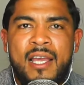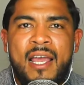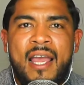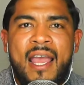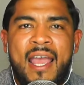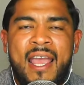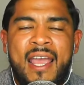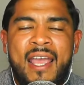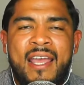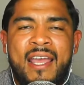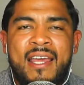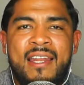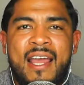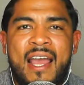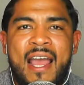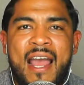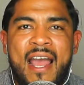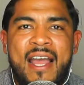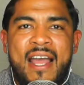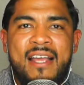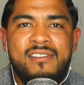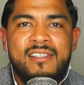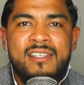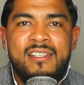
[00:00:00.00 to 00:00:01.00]
And
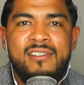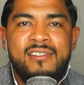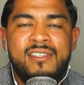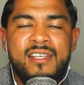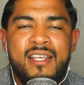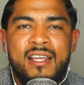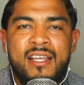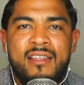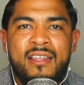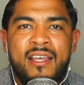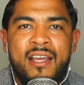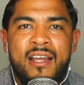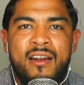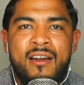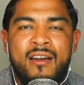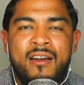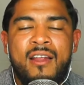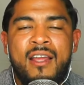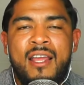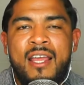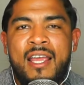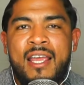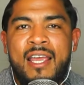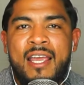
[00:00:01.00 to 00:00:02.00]
as he's sitting
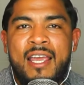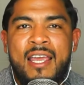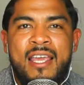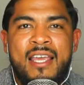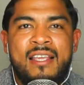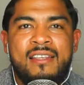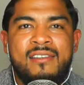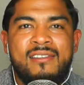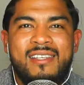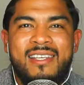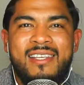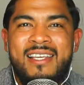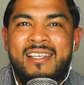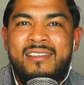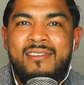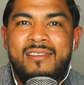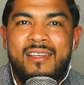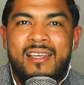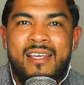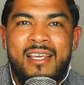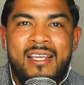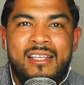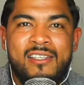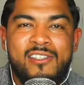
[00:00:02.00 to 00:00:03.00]
there, he's
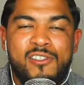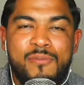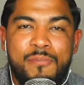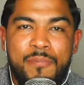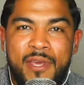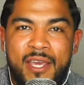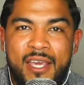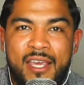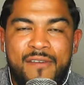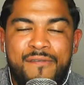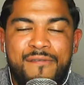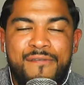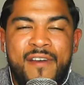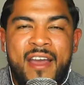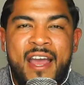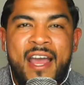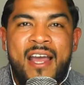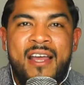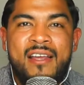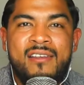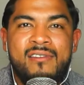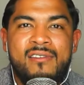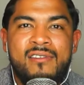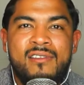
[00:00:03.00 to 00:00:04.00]
speaking
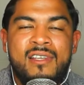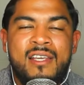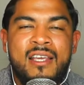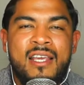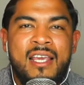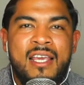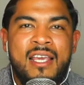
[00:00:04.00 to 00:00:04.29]
fast.